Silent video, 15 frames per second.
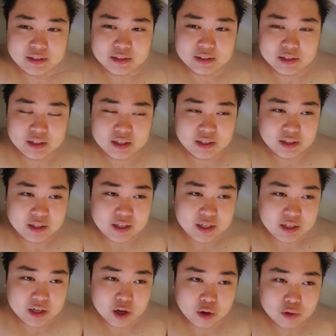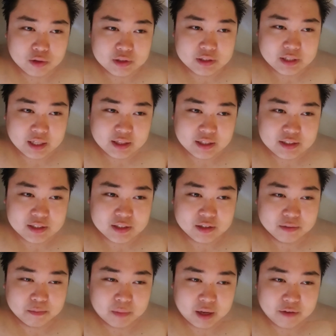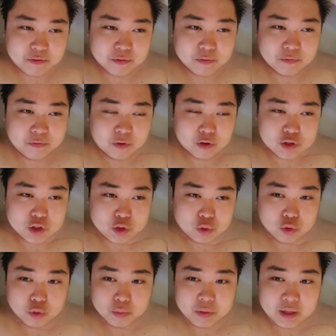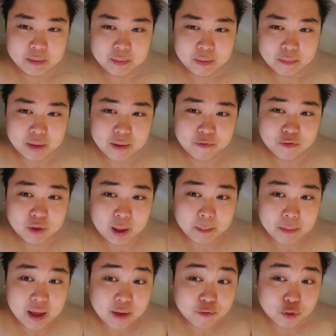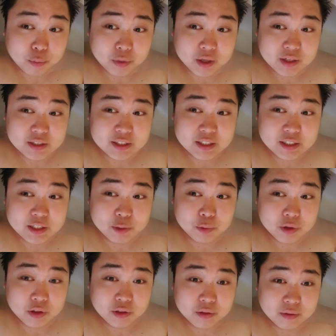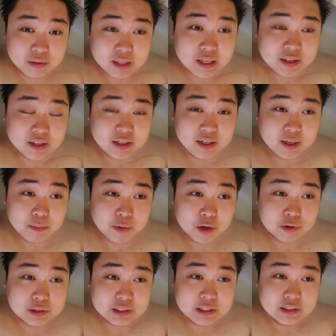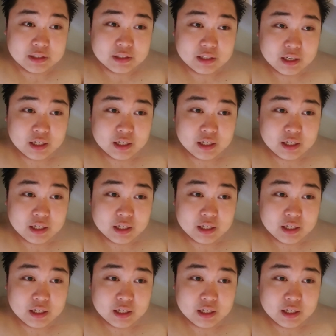He knows that this is my first group that I'm ever playing D&D with. That the DM knows this.